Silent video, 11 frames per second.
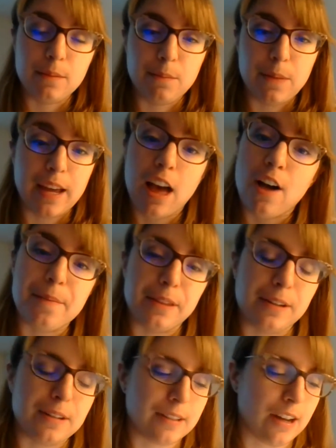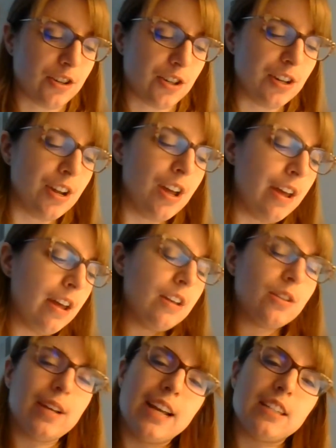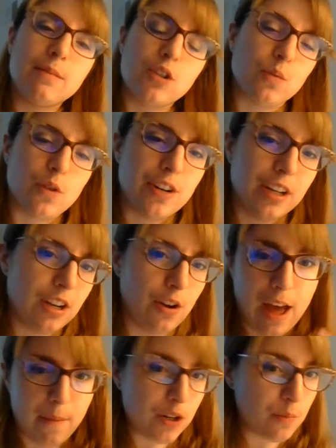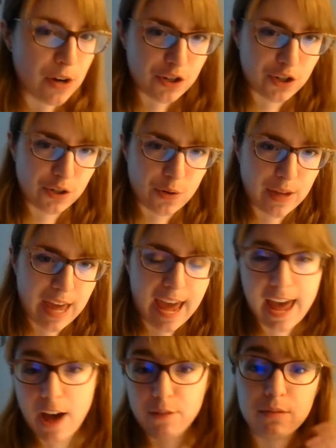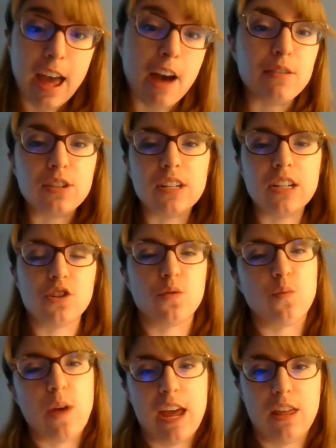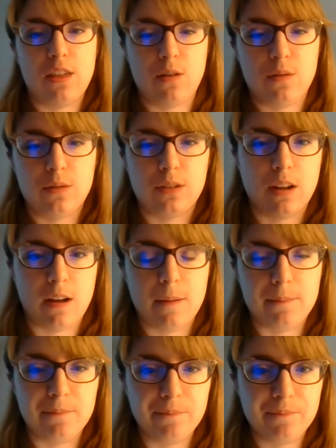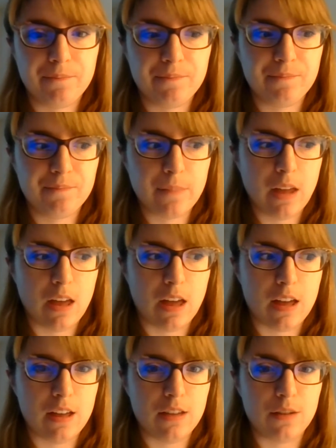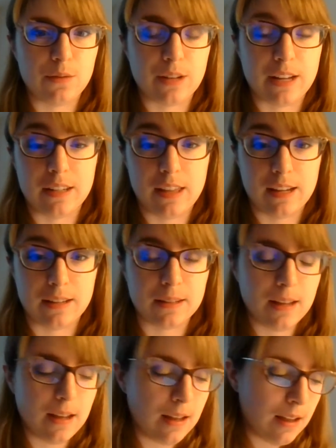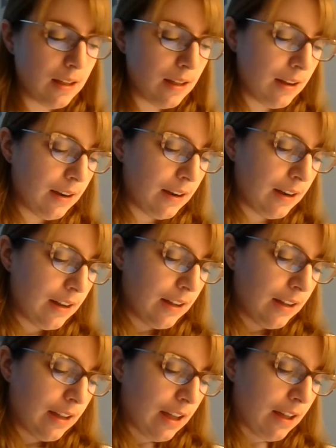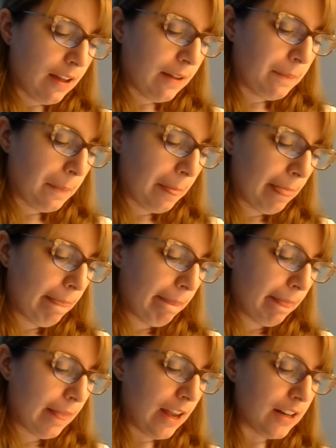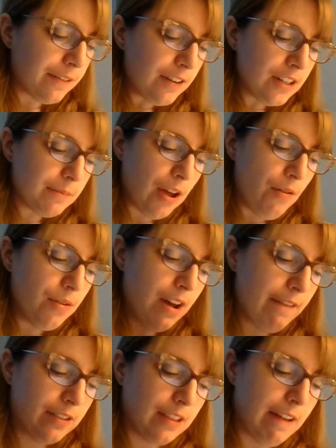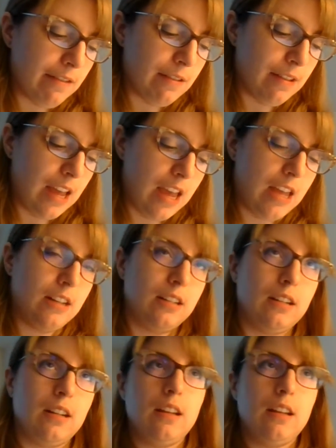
big help in the discussion. So I guess I'm just wondering, how much pressure is okay? How does a teacher weigh those kinds of things? And as far as my own comfort level in